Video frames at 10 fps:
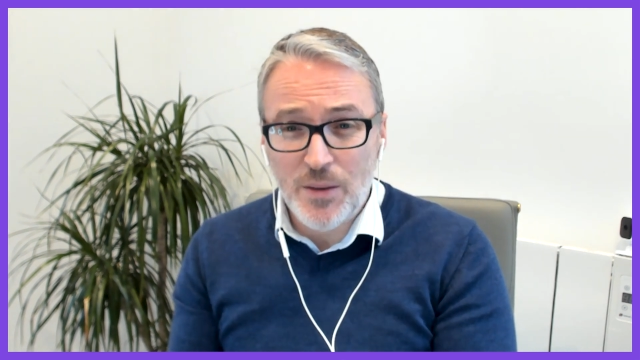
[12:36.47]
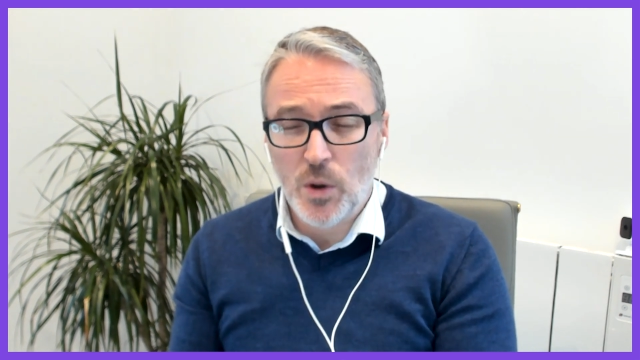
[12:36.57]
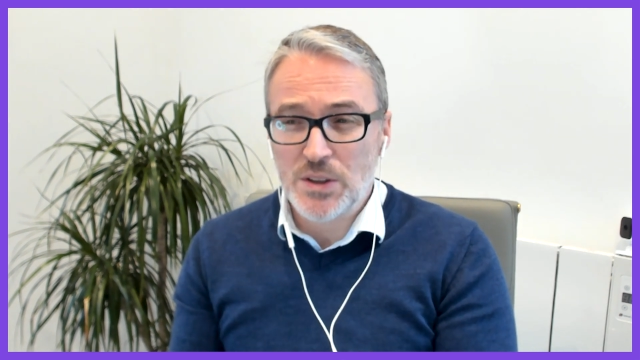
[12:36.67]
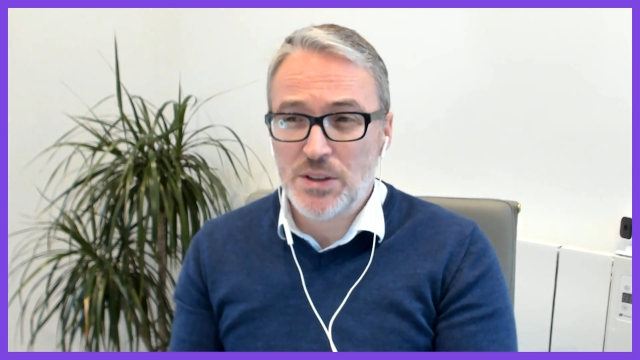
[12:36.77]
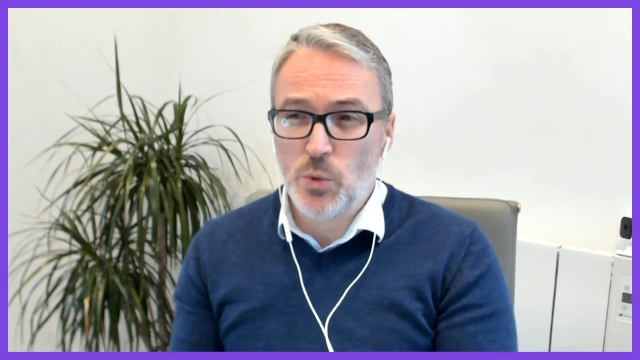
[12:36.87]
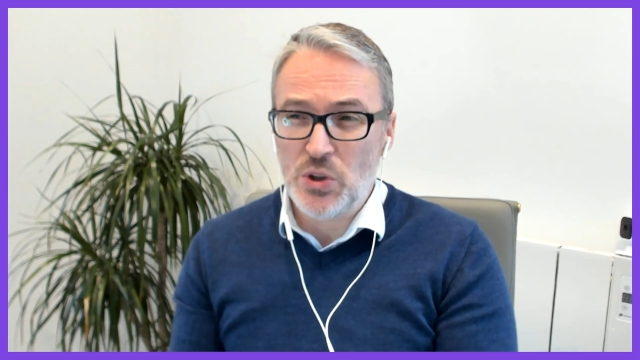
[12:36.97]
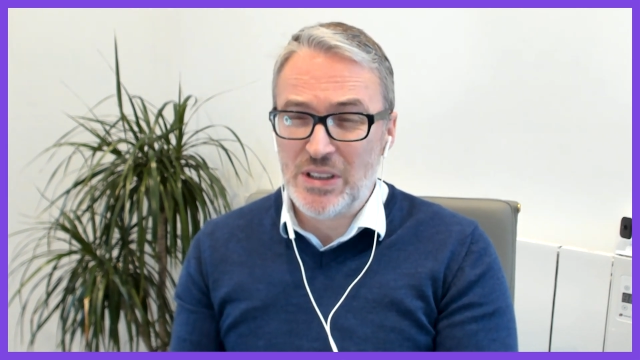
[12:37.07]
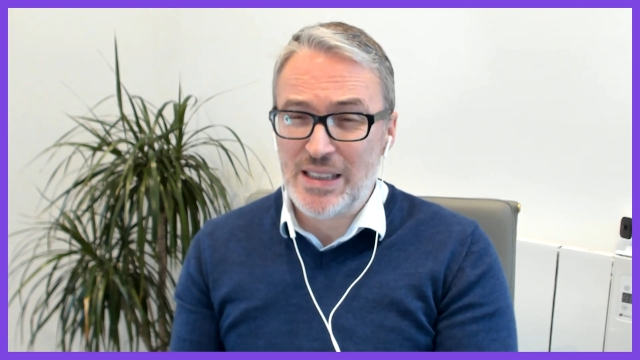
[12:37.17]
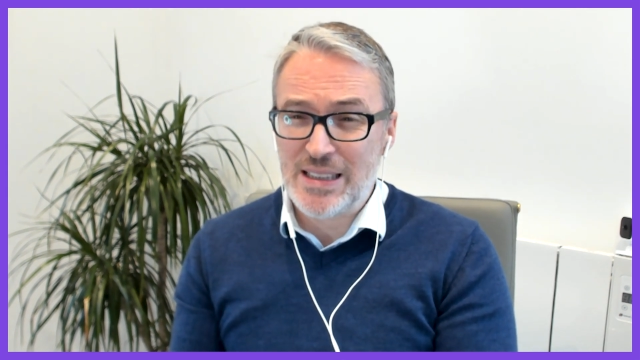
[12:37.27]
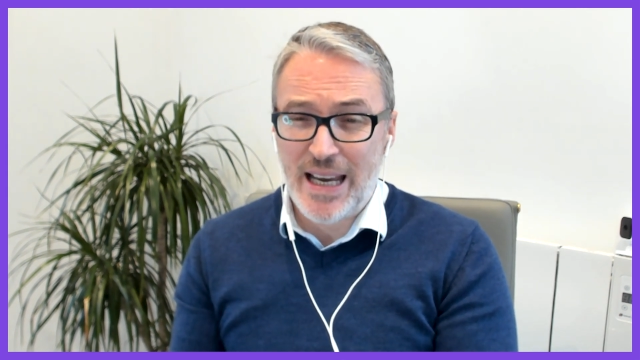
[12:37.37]
What
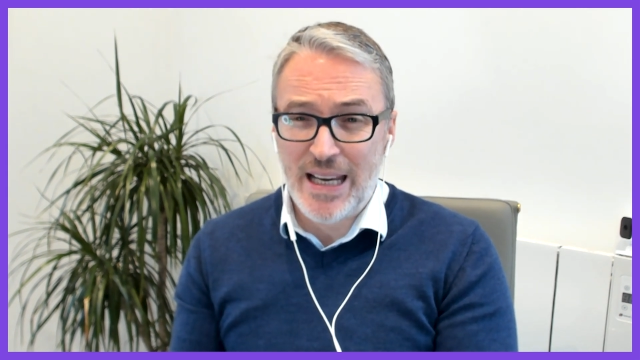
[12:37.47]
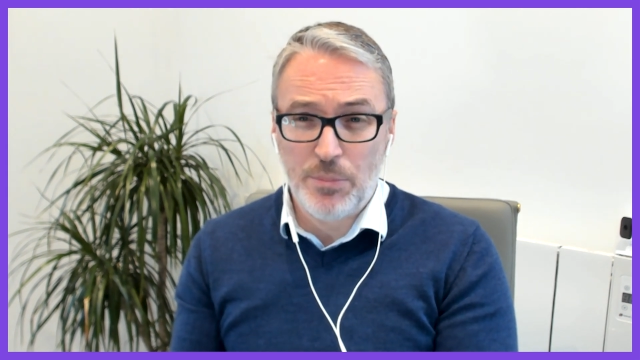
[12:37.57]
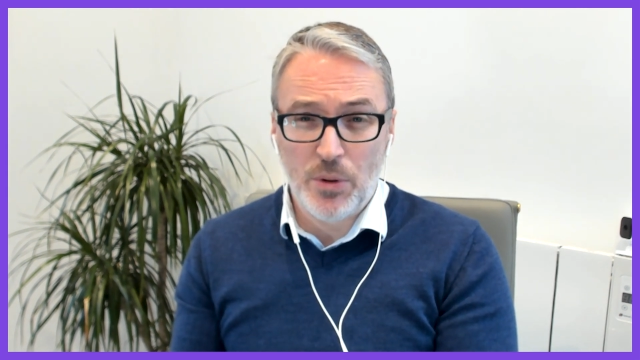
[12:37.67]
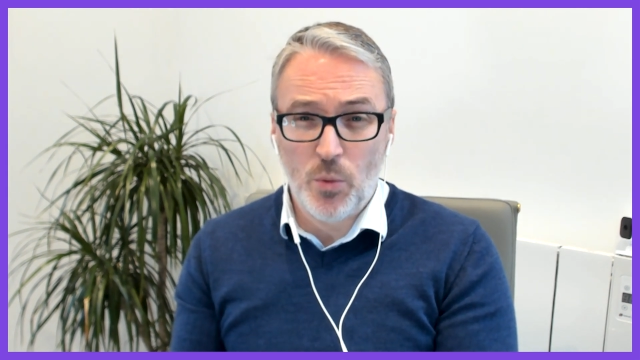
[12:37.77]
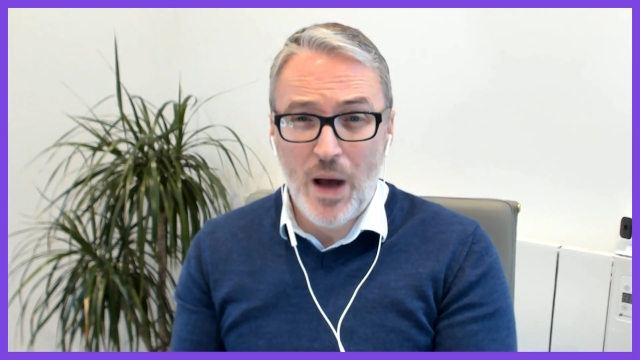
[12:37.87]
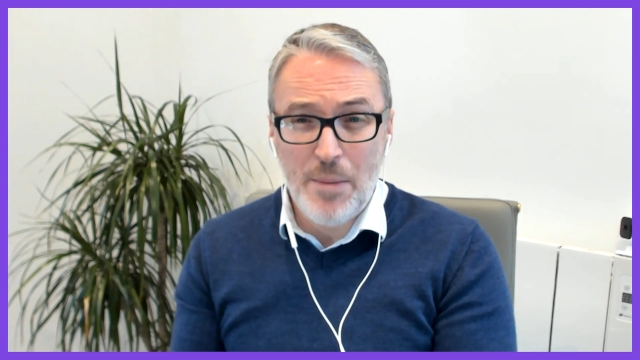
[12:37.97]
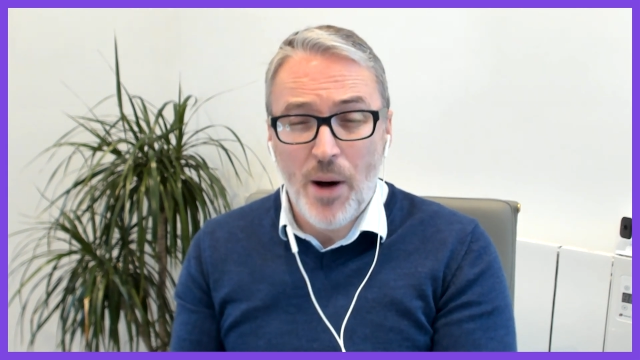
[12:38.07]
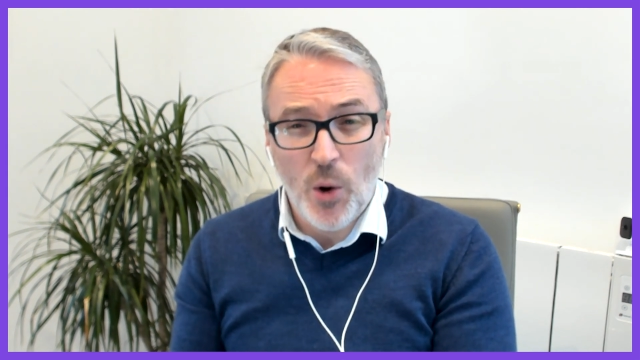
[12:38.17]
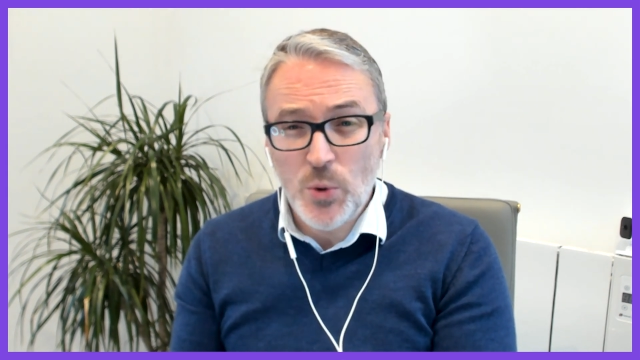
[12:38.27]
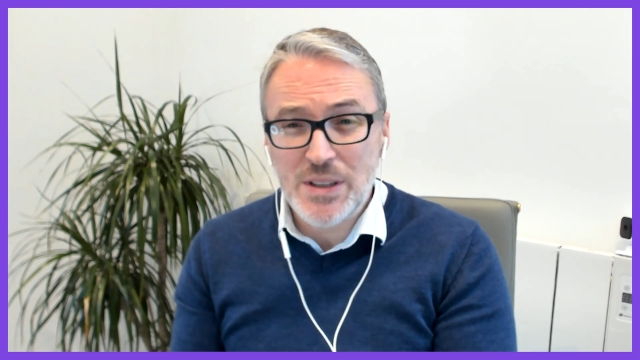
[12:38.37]
sustainable web
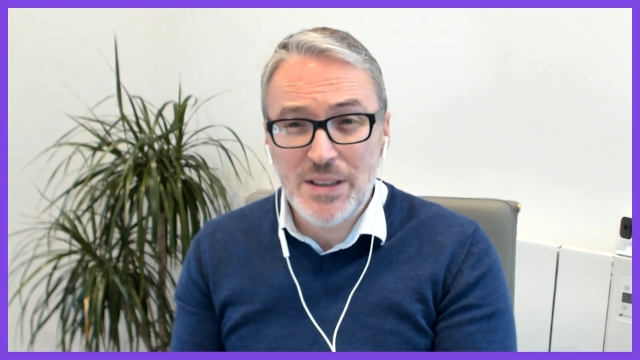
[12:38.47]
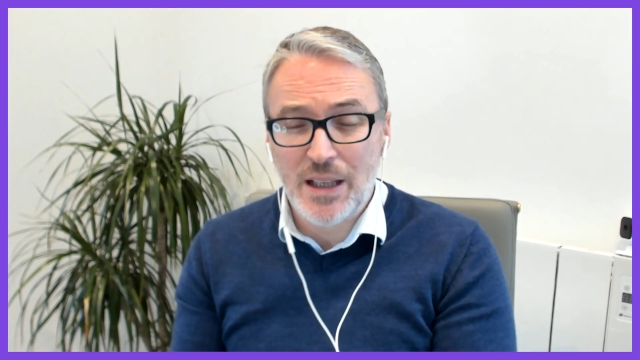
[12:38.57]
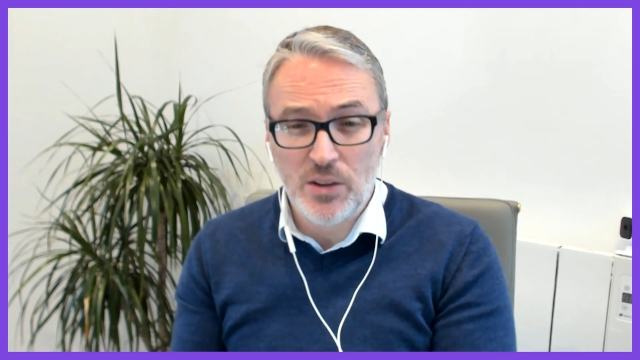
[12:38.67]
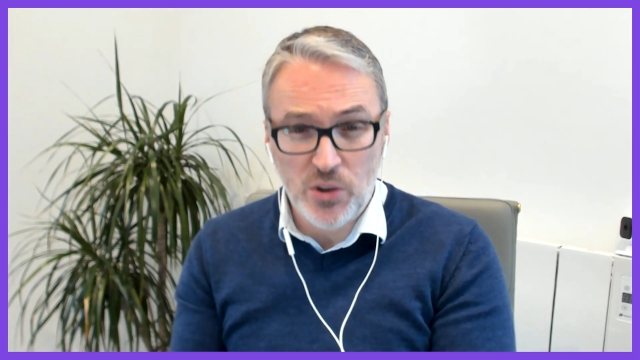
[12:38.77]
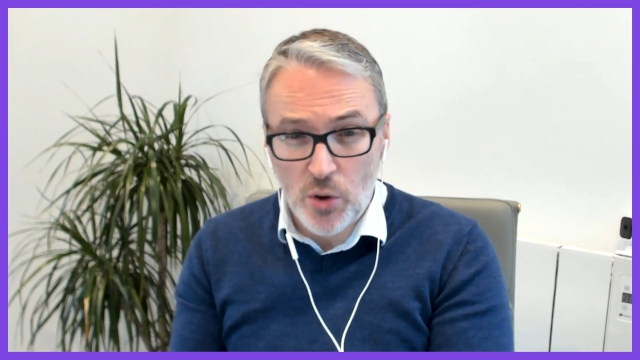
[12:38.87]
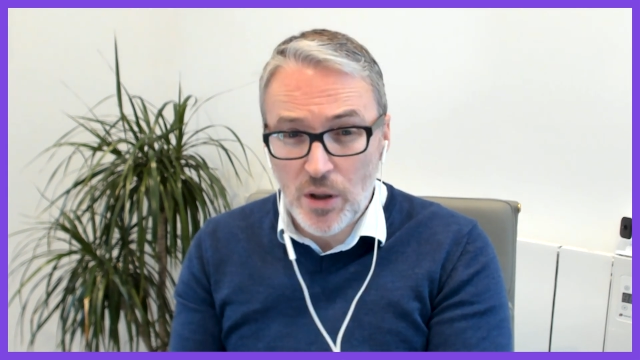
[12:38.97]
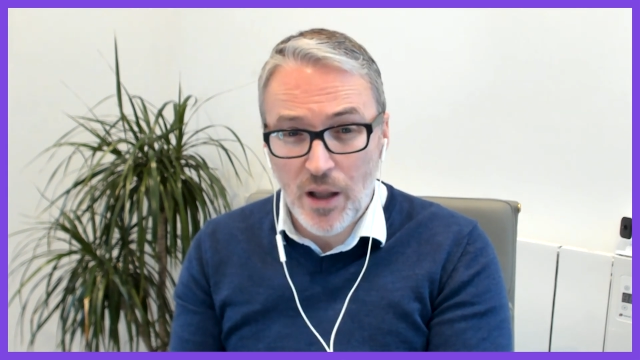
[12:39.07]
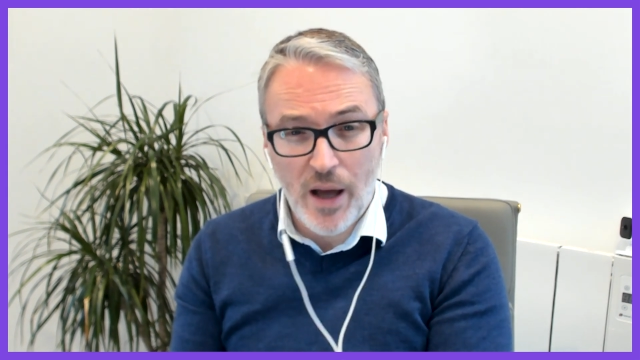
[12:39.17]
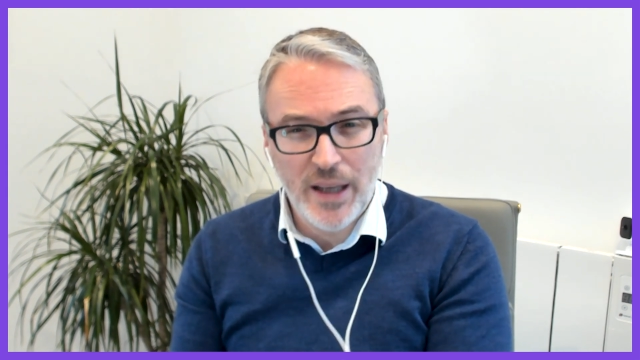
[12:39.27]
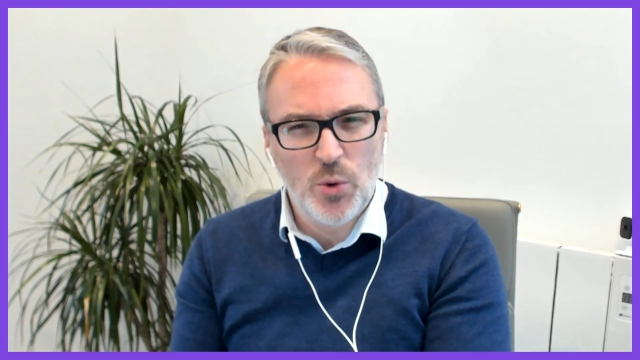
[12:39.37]
hosting look
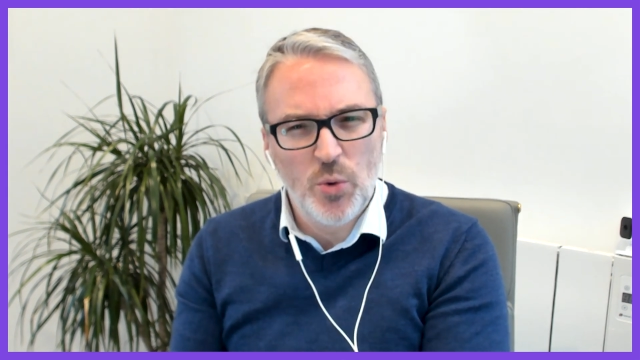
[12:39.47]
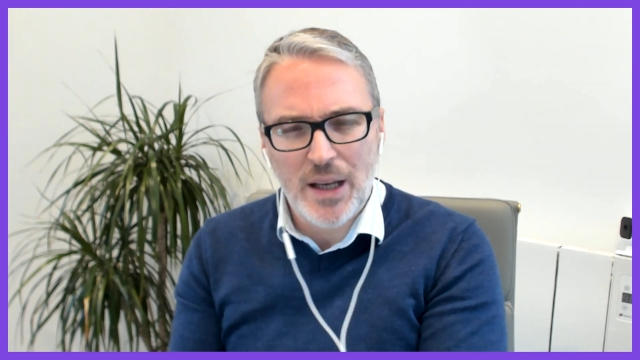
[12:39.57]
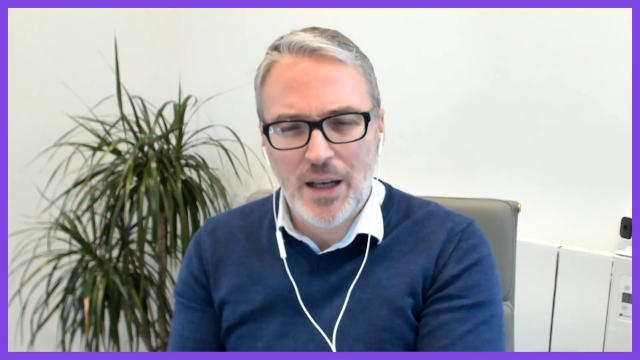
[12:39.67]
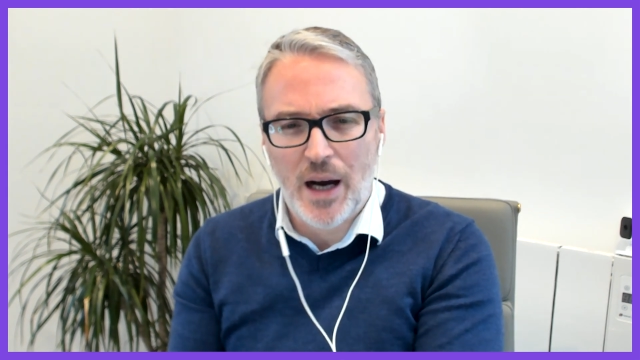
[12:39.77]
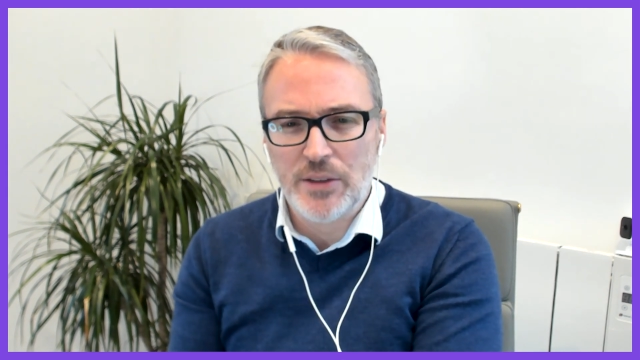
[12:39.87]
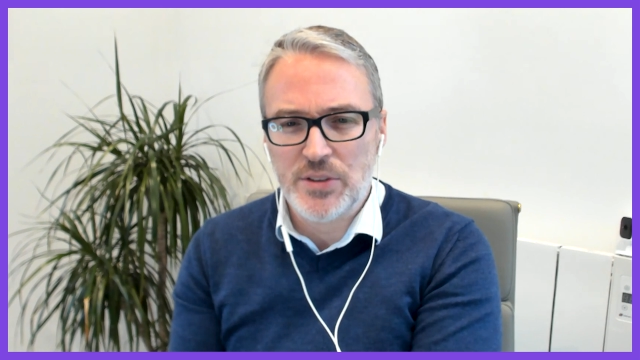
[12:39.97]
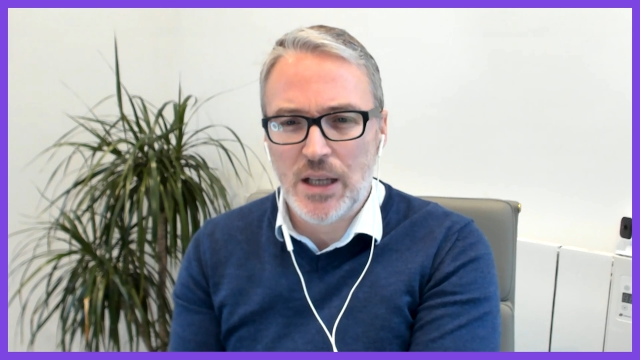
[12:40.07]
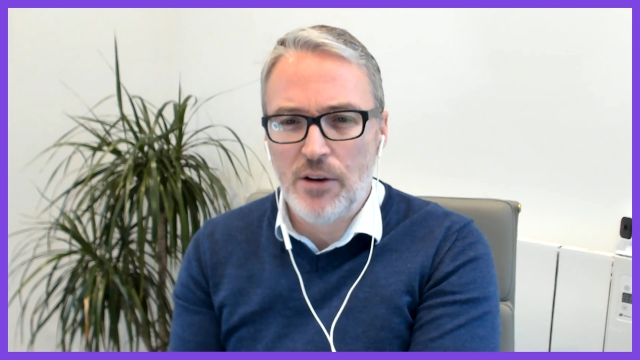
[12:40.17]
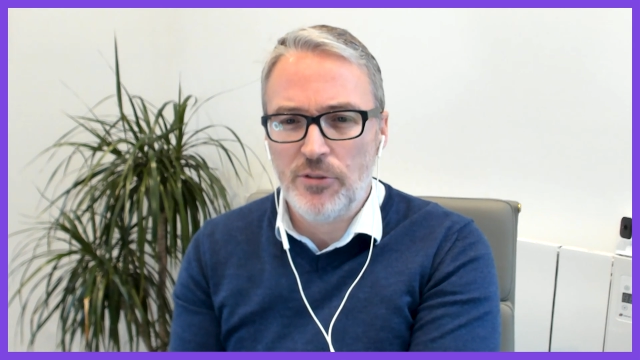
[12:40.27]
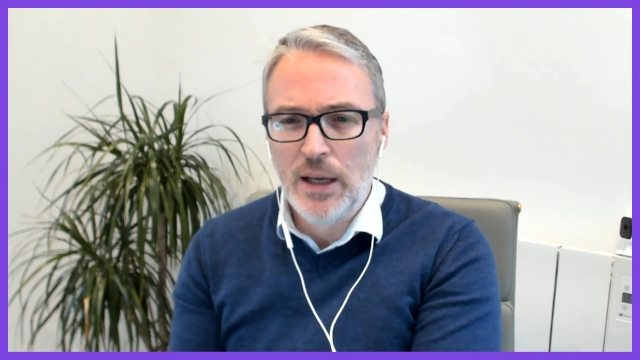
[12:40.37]
like? All that kind of
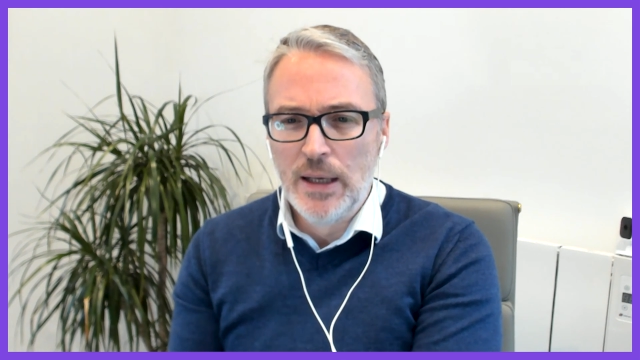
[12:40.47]
stuff.